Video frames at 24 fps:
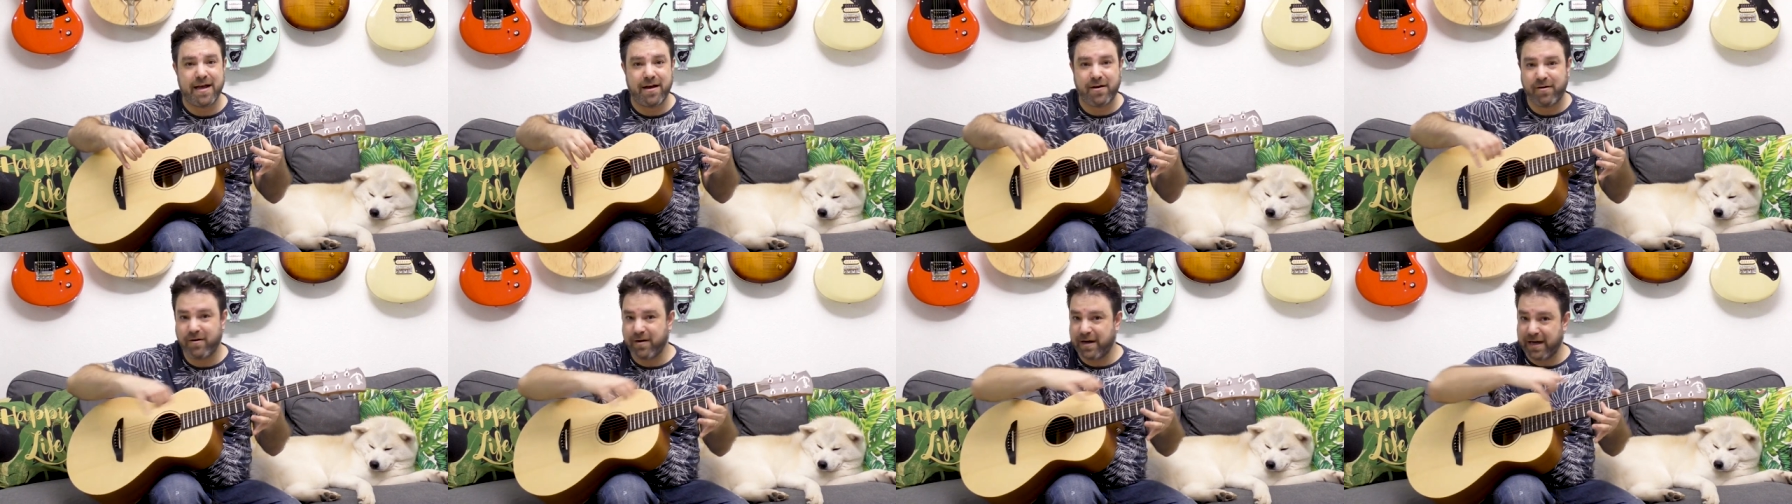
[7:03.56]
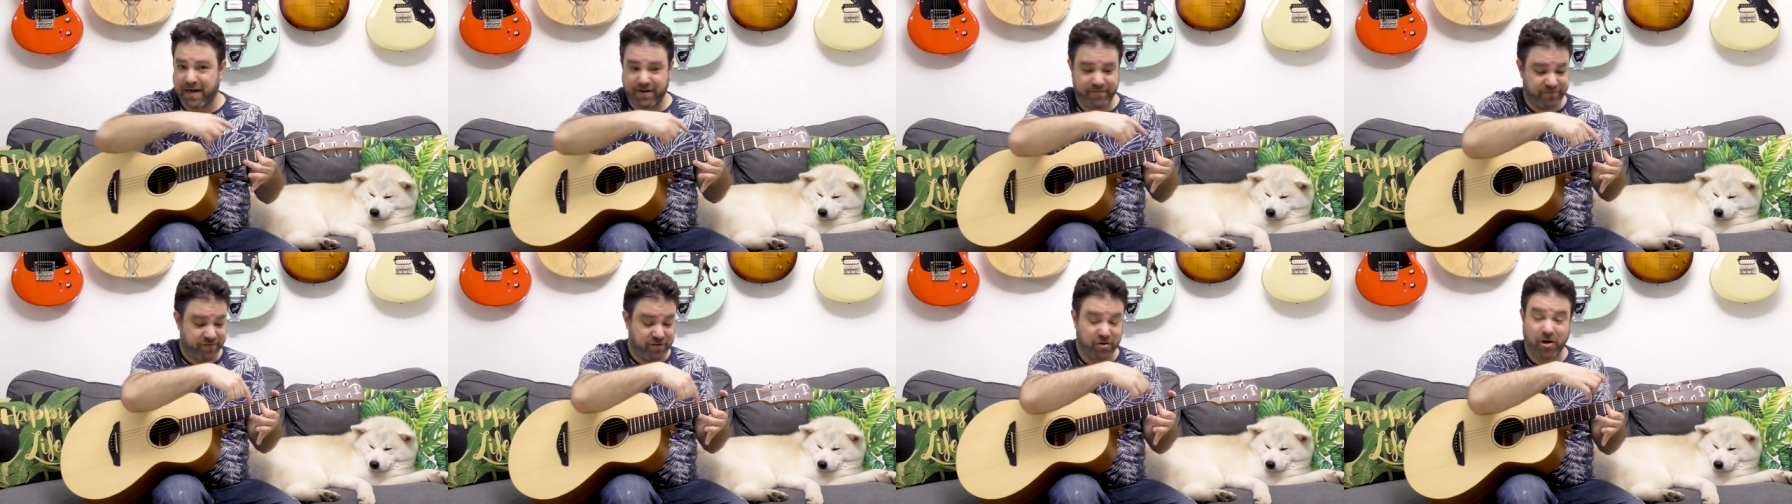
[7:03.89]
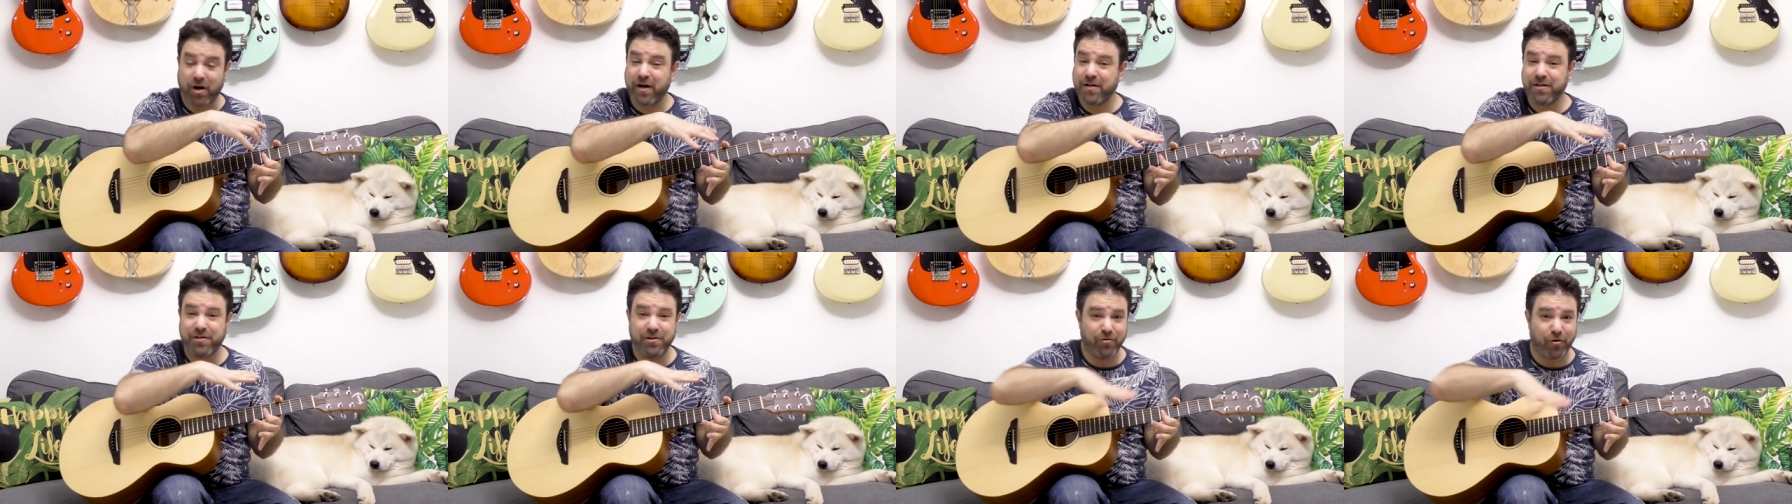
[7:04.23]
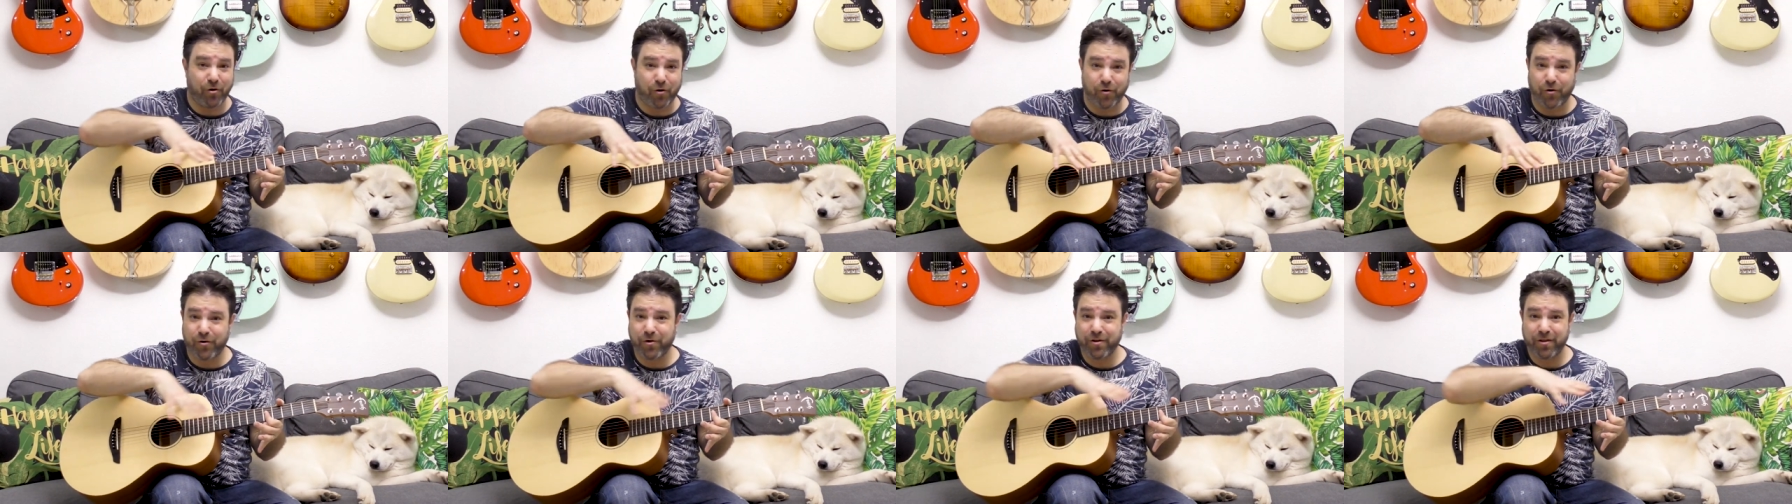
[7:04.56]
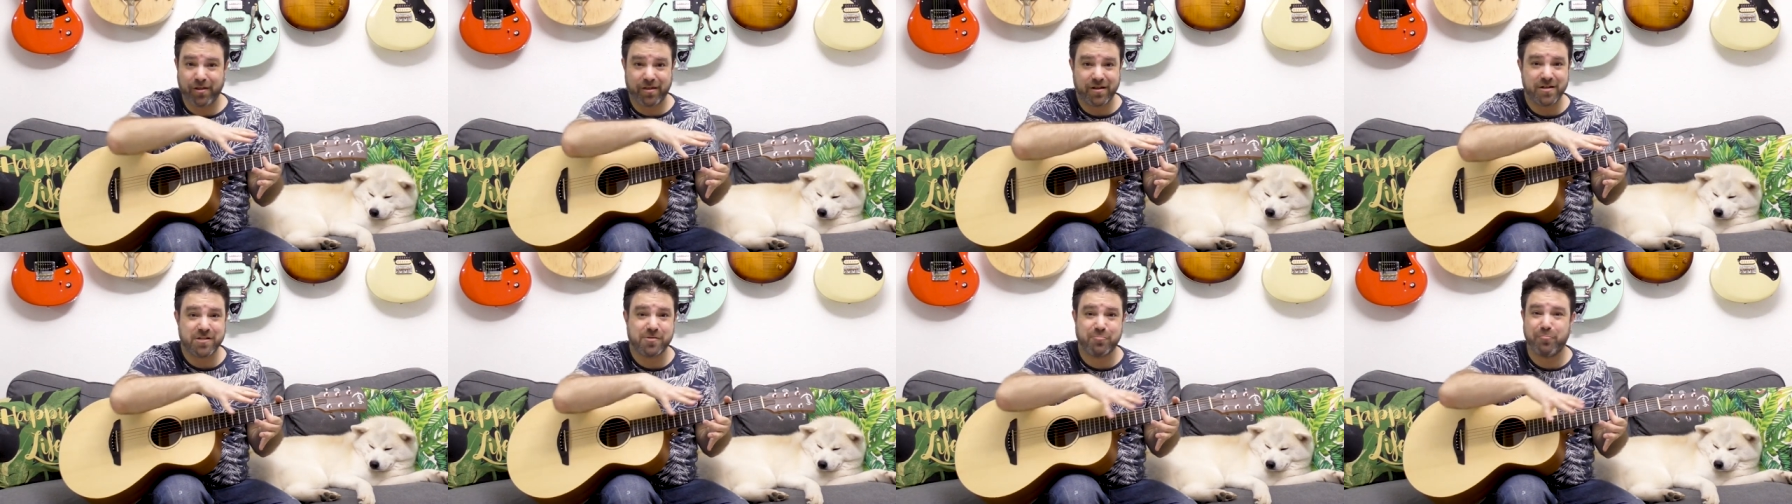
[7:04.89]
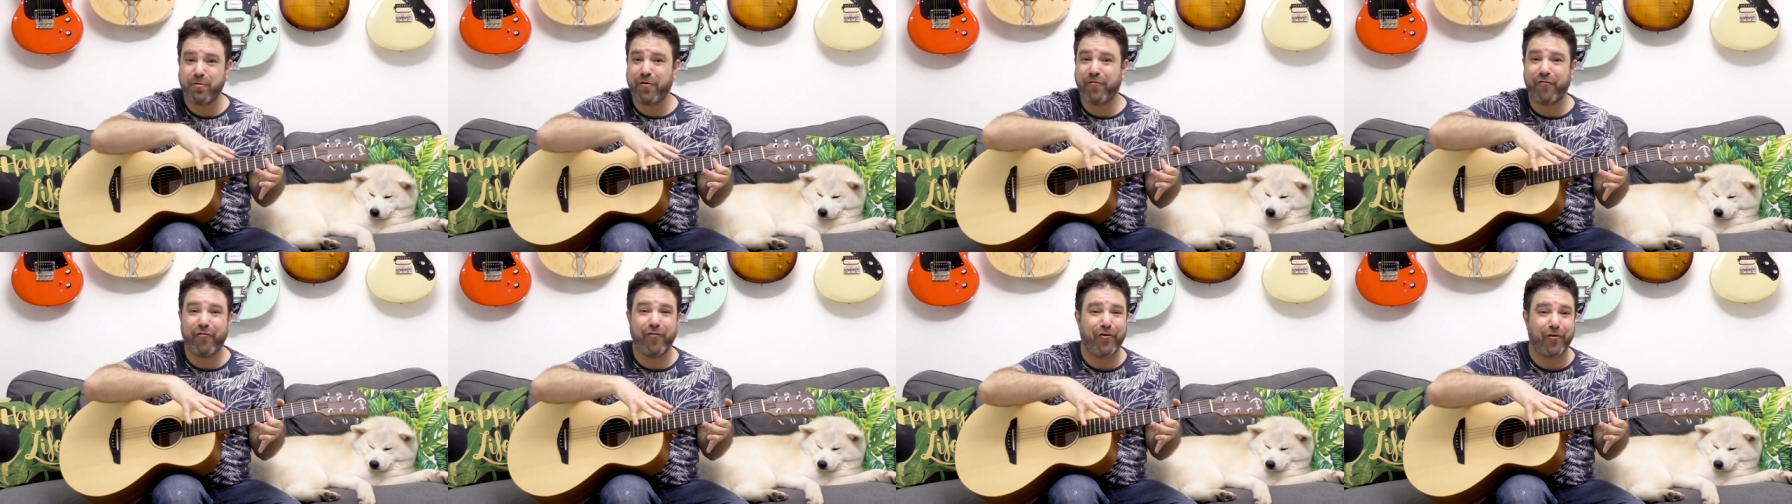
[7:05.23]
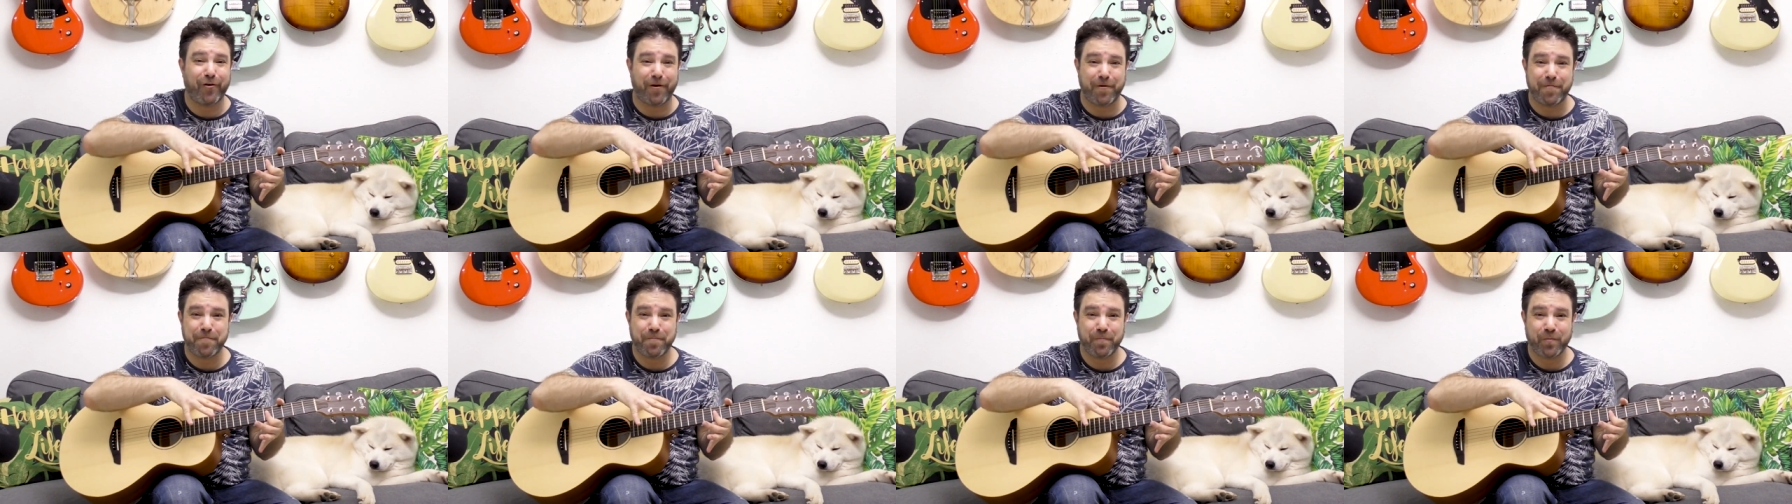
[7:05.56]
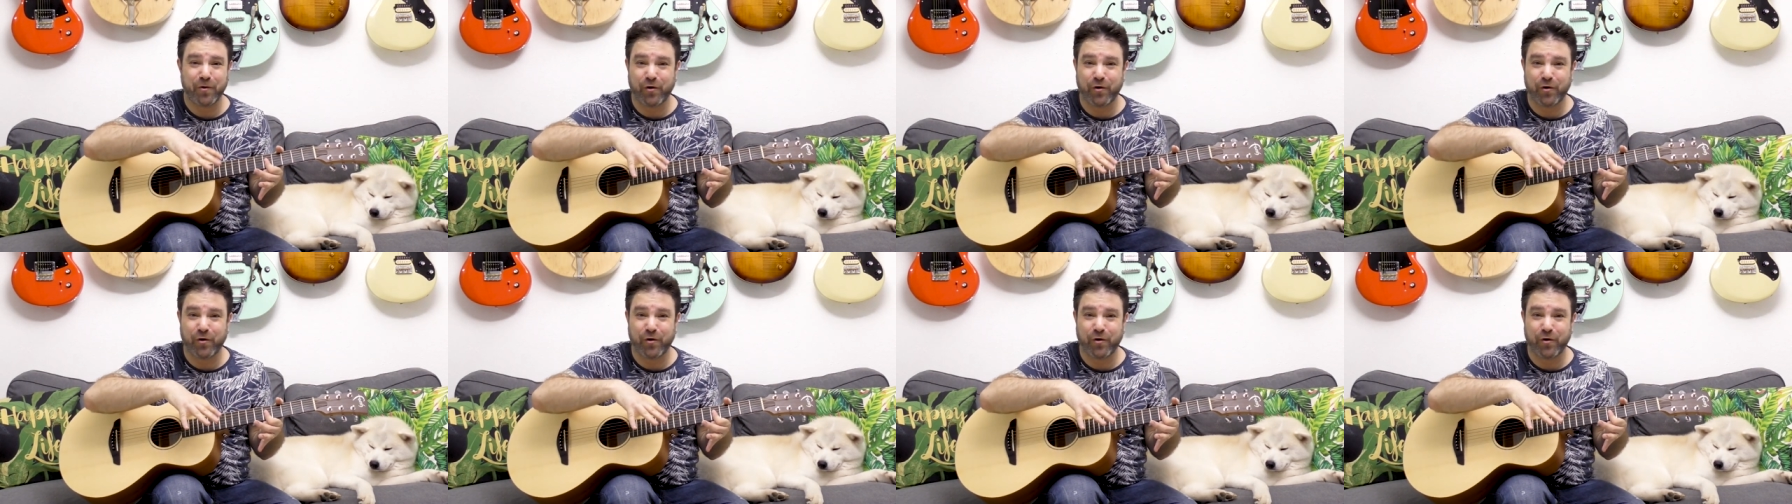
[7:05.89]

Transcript: now I've taught you all this before.